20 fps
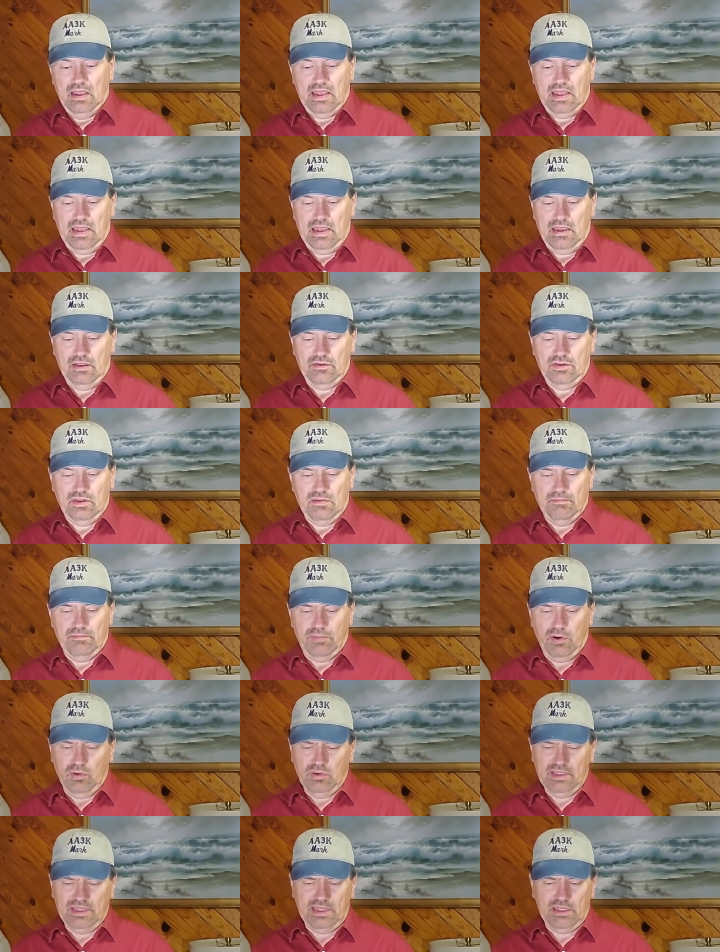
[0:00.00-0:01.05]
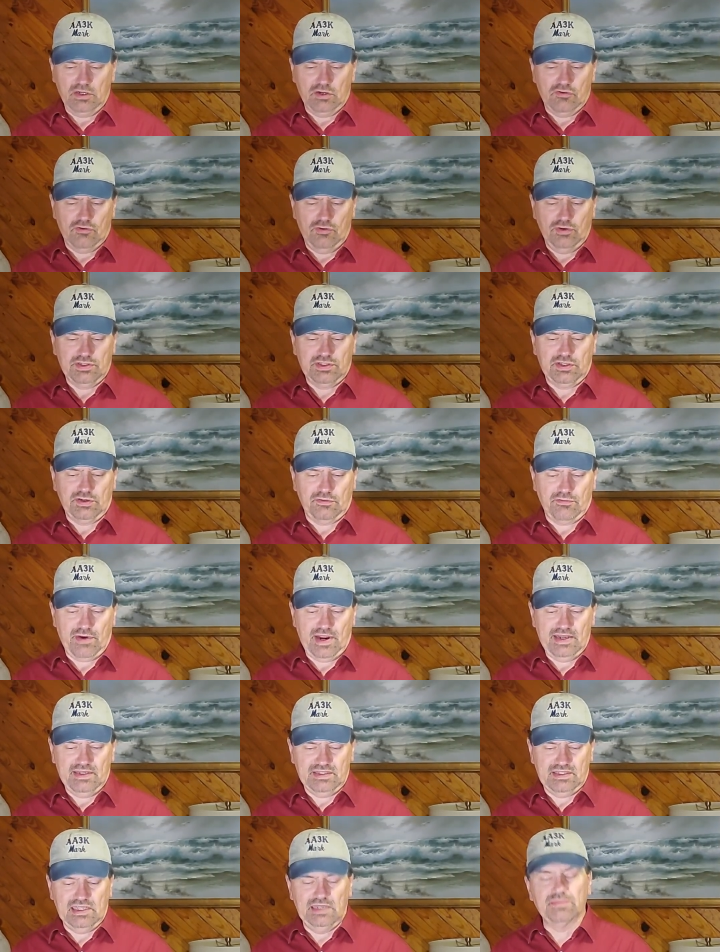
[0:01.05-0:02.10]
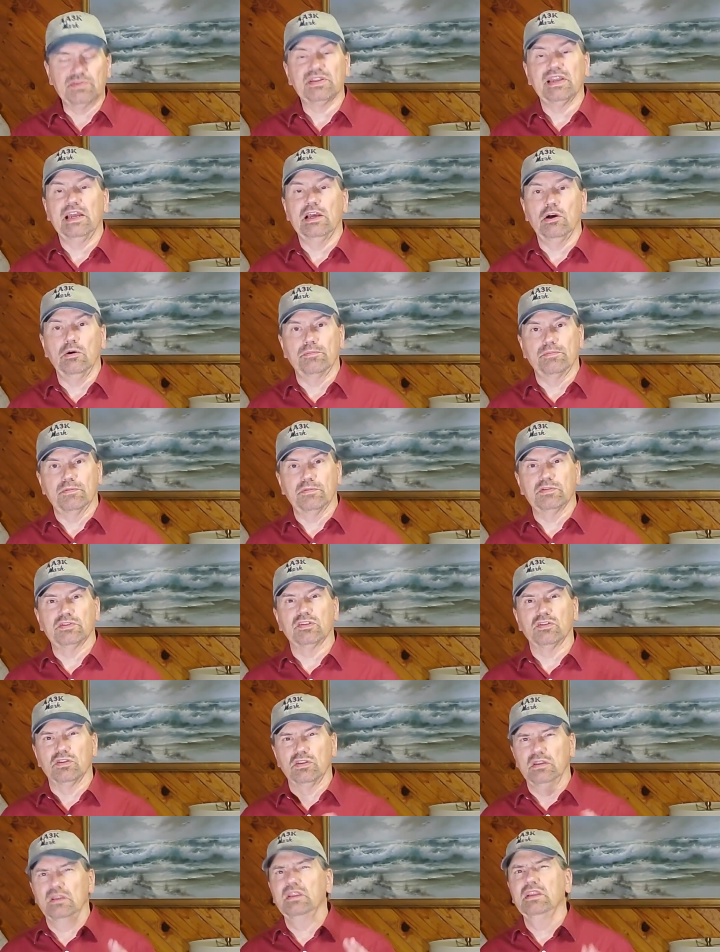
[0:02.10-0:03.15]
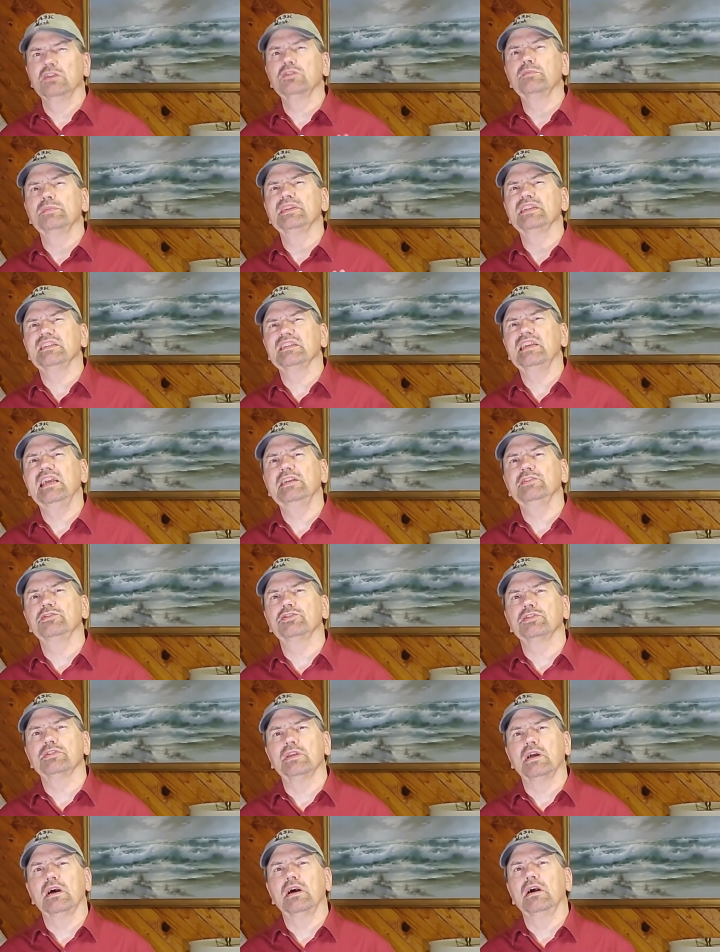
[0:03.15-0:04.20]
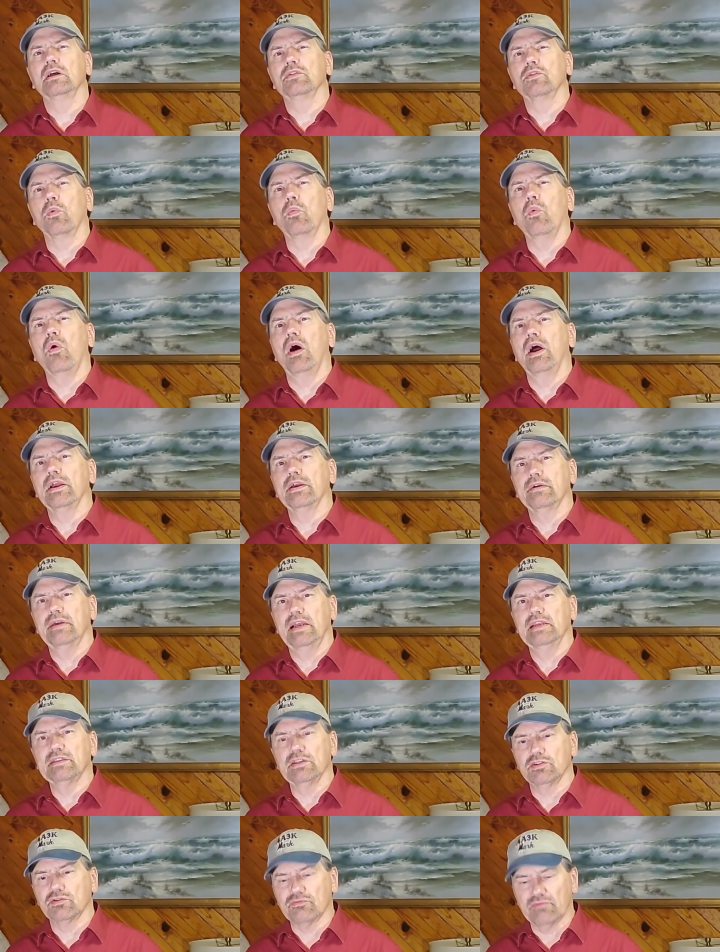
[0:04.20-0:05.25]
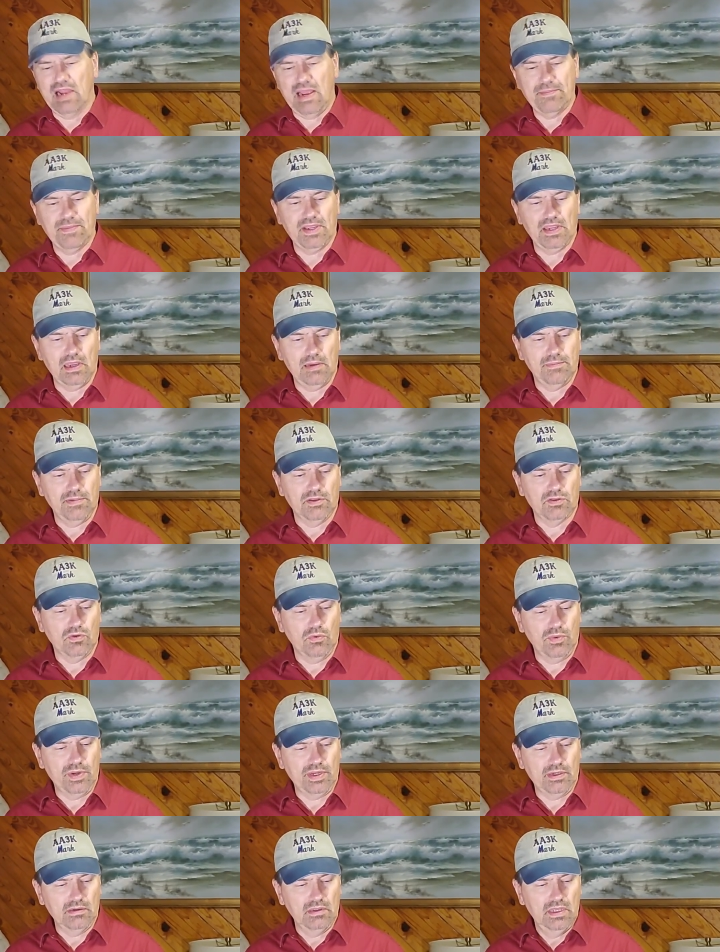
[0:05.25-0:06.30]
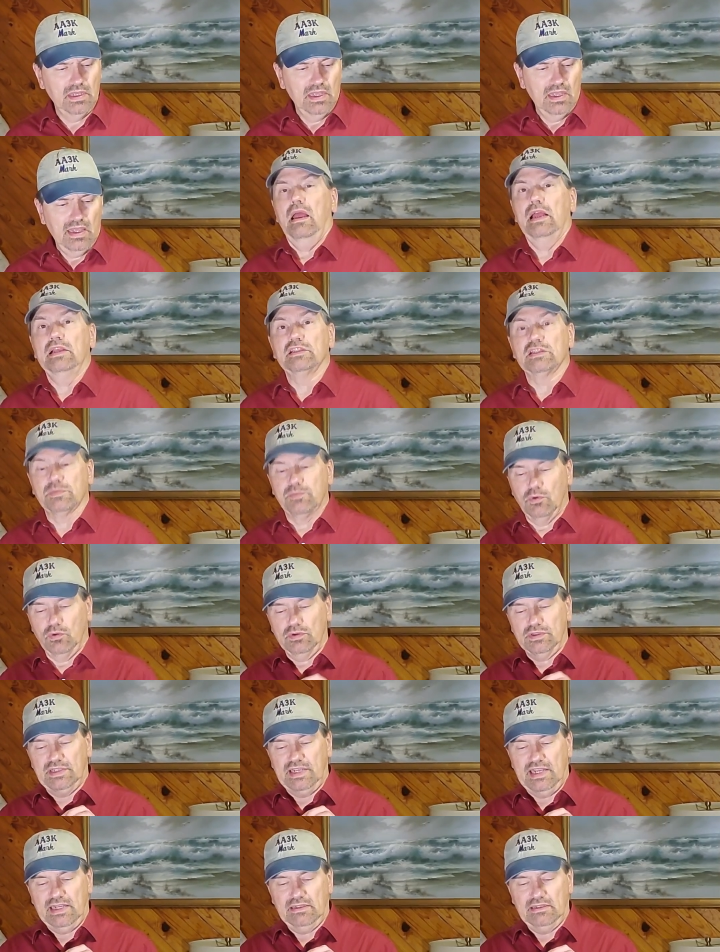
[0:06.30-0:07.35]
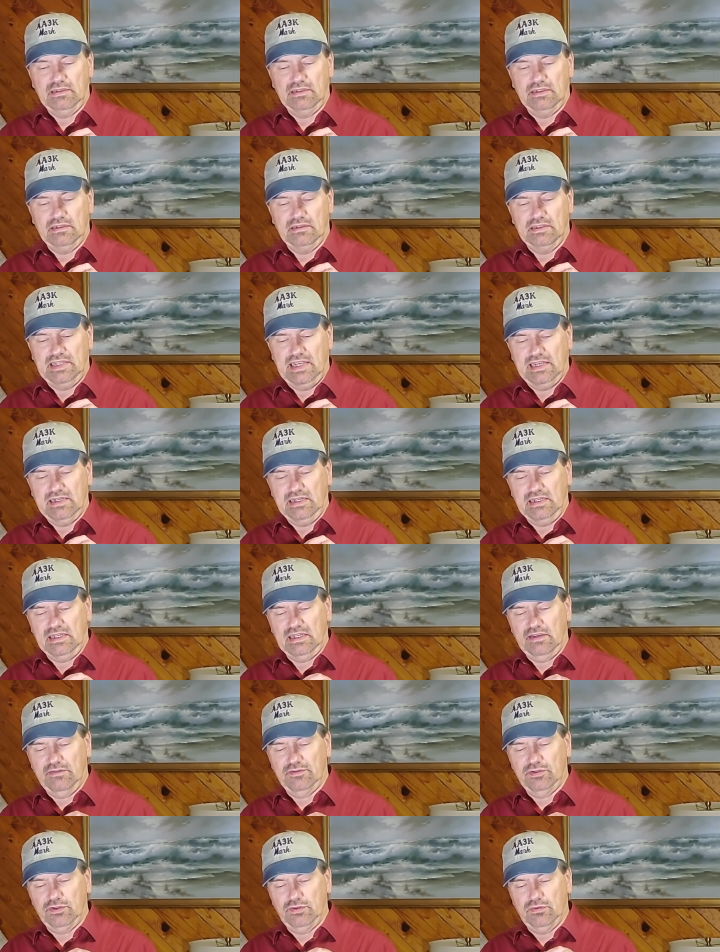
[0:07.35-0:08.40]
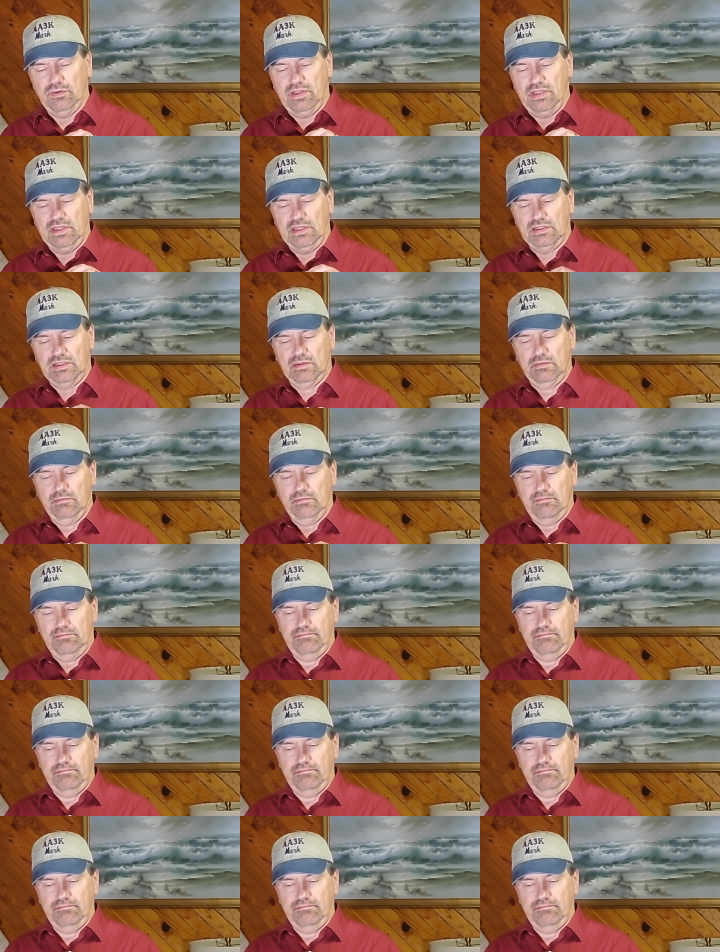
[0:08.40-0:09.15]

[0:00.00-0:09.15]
And pulling it across the grass seems to help, puts a little bit of tension on the wire as it's wrapping up on the wheel. And SpoolTenna gives you this